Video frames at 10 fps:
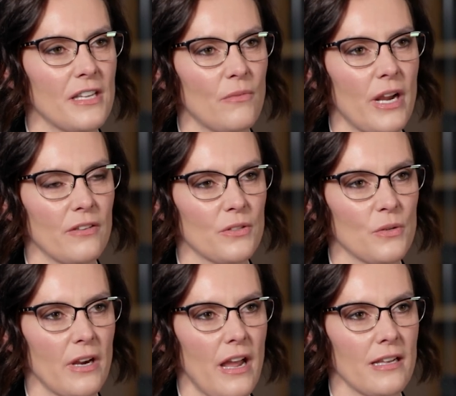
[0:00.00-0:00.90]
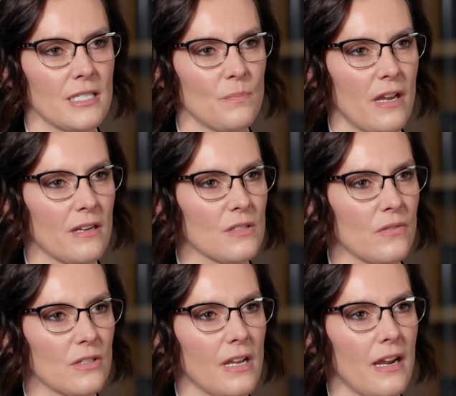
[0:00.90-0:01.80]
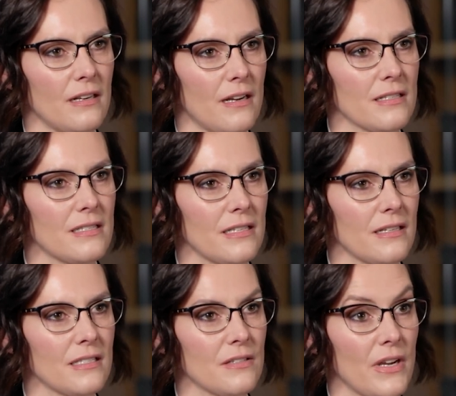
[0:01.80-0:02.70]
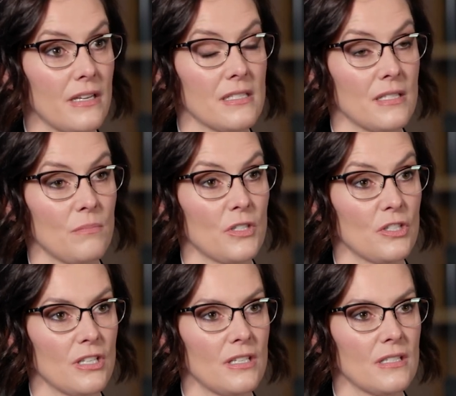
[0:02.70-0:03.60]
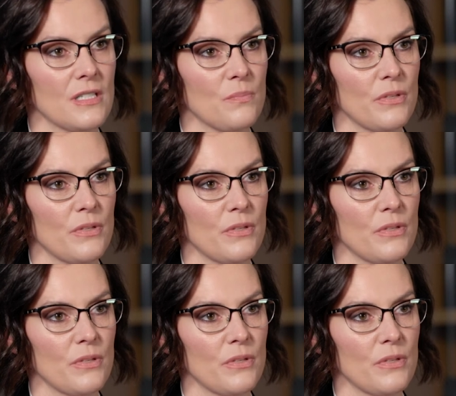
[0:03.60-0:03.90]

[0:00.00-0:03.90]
and regulatory aspects for diagnostic device submissions,